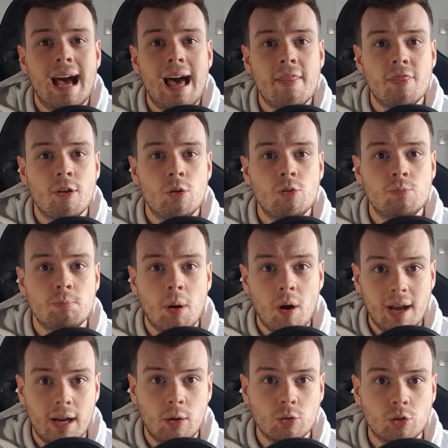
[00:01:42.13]
And those
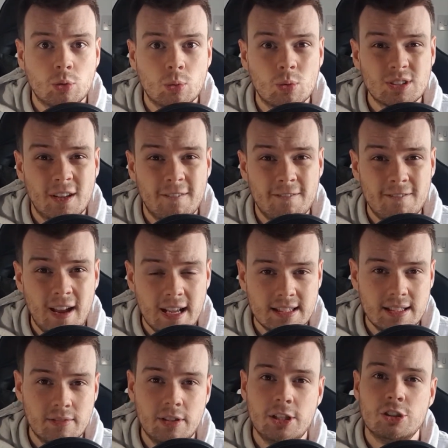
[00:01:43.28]
buyout talks
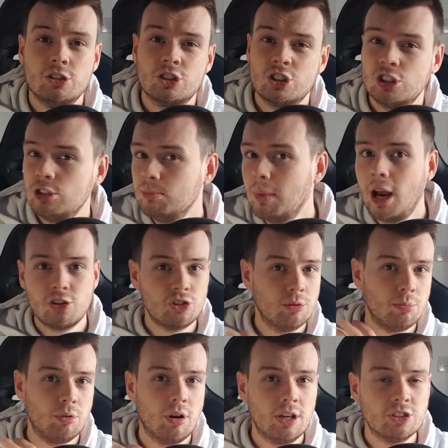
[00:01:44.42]
effectively just smashed the
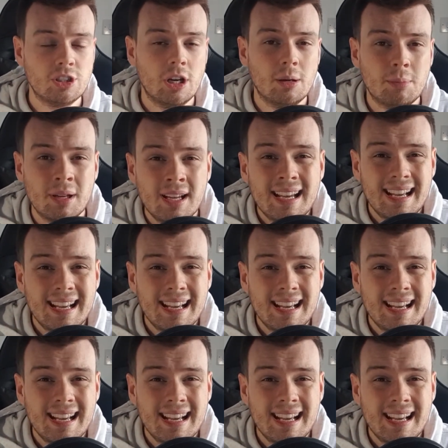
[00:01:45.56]
price up.